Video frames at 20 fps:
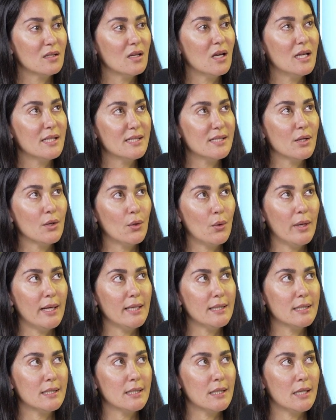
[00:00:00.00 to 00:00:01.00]
It's a
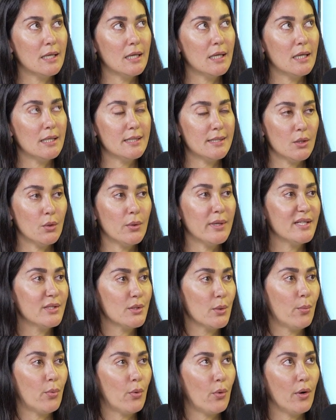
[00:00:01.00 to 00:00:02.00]
great
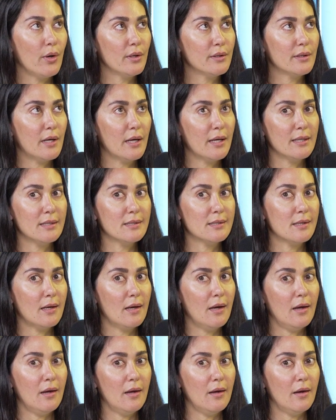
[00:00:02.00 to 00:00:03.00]
support. I can
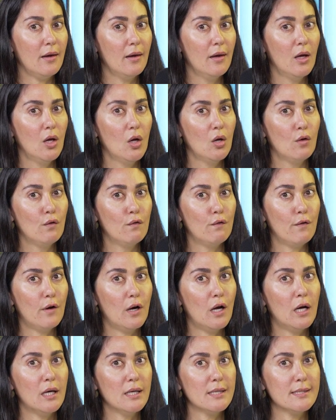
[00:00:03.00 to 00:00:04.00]
say for
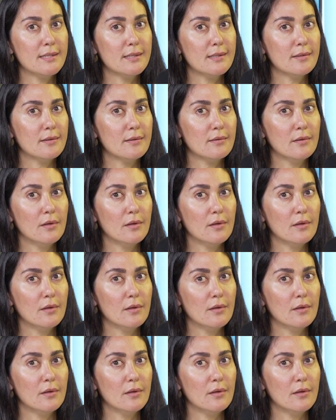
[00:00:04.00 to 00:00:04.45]
us,